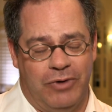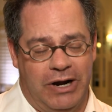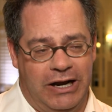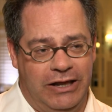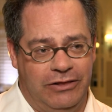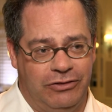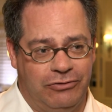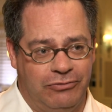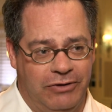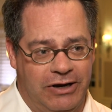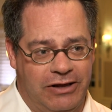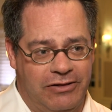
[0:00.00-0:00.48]

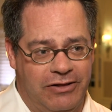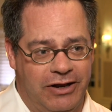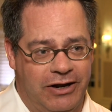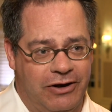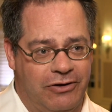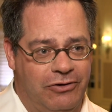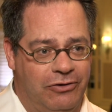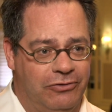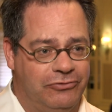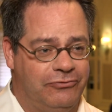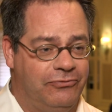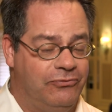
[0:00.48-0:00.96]
running four
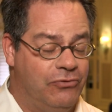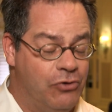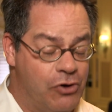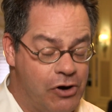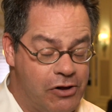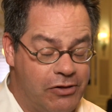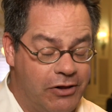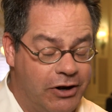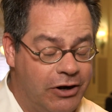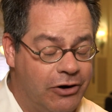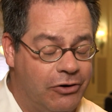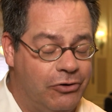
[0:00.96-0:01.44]

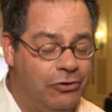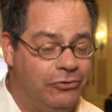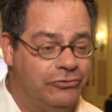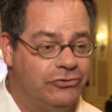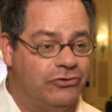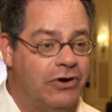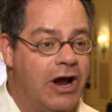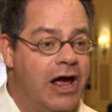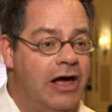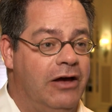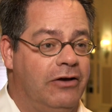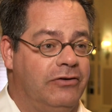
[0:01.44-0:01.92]
clinical
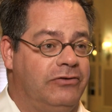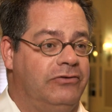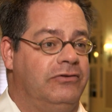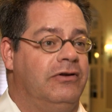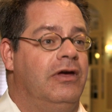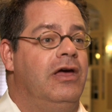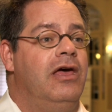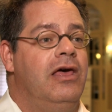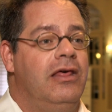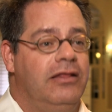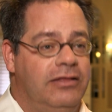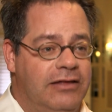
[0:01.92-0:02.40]
trials,
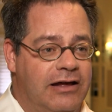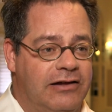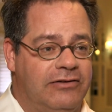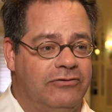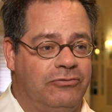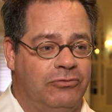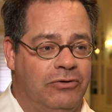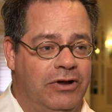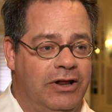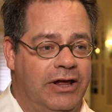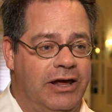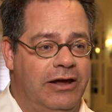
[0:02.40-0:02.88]

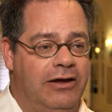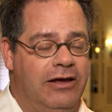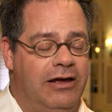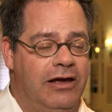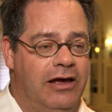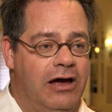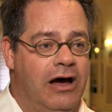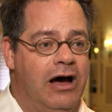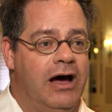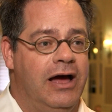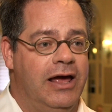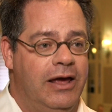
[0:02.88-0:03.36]
that's really
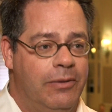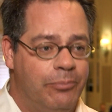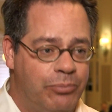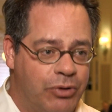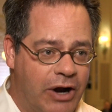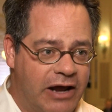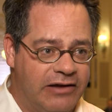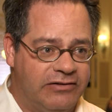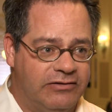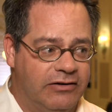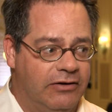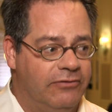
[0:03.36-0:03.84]

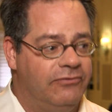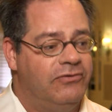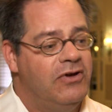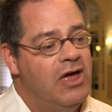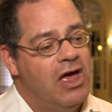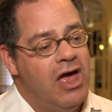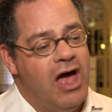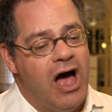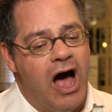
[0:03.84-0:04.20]
impressive.